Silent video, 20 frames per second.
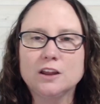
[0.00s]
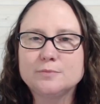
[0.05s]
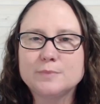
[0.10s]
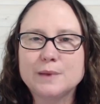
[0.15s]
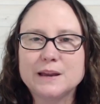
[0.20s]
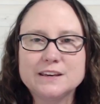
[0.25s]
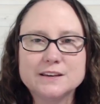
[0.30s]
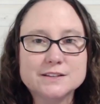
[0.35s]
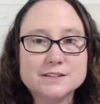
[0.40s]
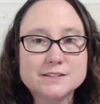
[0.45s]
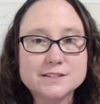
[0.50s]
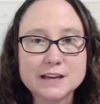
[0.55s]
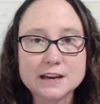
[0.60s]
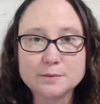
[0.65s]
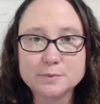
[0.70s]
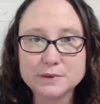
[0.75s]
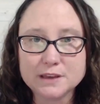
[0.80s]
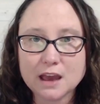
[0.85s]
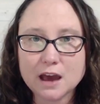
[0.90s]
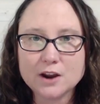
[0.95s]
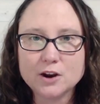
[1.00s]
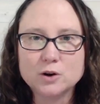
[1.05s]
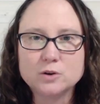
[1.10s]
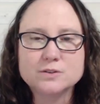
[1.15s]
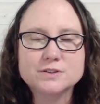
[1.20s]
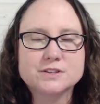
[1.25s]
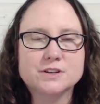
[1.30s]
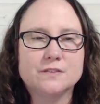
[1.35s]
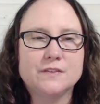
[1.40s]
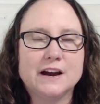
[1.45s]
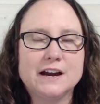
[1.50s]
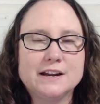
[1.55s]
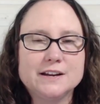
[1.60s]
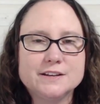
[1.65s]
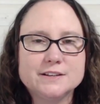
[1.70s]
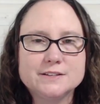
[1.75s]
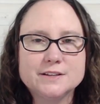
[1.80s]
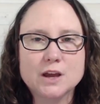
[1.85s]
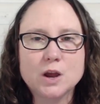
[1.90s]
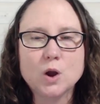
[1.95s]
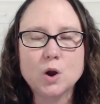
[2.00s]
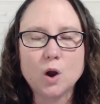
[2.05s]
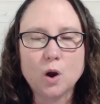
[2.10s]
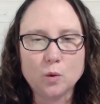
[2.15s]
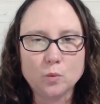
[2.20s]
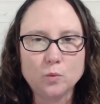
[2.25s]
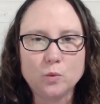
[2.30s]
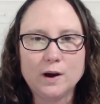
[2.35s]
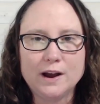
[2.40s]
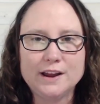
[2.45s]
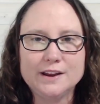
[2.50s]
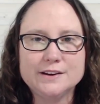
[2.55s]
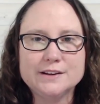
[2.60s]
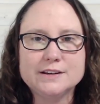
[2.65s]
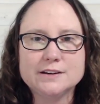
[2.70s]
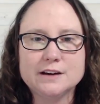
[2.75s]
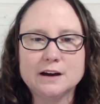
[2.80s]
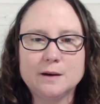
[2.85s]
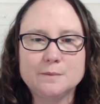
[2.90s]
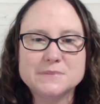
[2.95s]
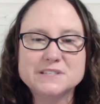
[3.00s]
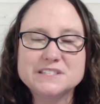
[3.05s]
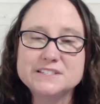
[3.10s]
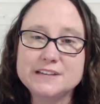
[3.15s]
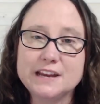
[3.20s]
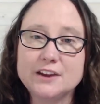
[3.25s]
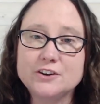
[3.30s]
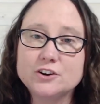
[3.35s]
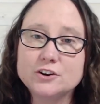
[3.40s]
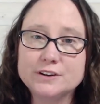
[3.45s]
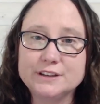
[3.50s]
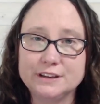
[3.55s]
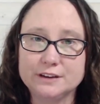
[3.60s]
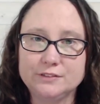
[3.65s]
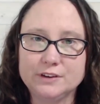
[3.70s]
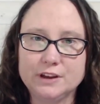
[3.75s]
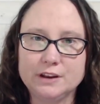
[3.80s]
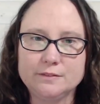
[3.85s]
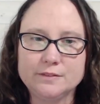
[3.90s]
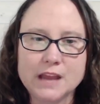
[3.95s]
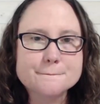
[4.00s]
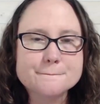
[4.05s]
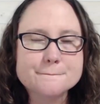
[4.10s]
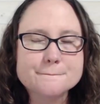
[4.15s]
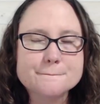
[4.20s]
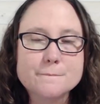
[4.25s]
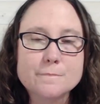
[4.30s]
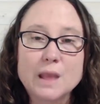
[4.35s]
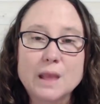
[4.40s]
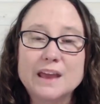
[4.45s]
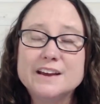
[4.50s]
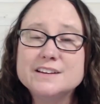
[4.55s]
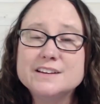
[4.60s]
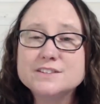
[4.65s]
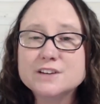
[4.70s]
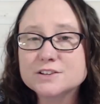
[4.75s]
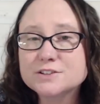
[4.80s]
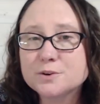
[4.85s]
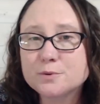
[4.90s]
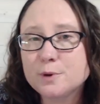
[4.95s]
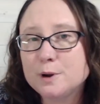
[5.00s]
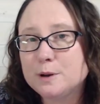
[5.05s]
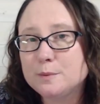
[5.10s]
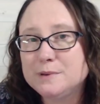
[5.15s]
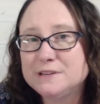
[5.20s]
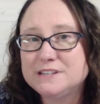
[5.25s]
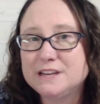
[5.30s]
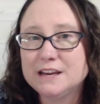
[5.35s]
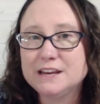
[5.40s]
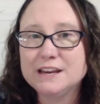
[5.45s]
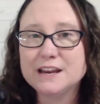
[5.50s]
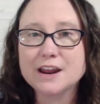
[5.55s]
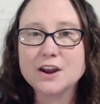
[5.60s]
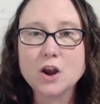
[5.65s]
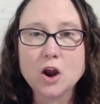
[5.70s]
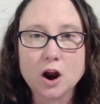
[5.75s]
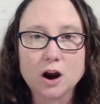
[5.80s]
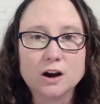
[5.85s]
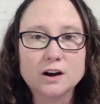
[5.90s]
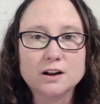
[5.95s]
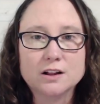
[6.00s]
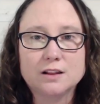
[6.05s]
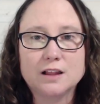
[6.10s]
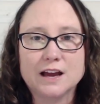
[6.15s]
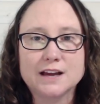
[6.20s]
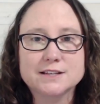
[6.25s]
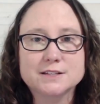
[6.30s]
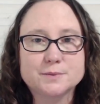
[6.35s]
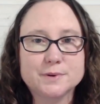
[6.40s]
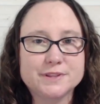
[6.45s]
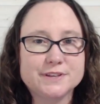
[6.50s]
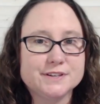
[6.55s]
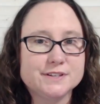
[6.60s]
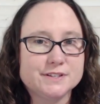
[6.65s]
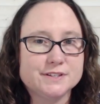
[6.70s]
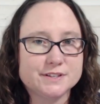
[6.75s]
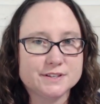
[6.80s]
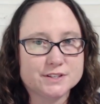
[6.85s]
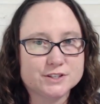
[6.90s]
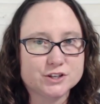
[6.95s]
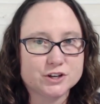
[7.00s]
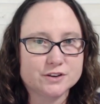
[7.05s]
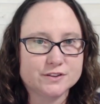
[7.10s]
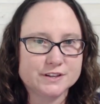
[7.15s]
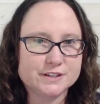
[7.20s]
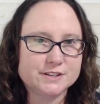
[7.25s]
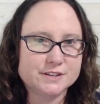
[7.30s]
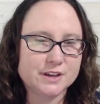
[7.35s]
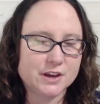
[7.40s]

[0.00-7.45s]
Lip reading: of my kids take piano, so that is one standard given. He's also going to be taking an art class with his sister this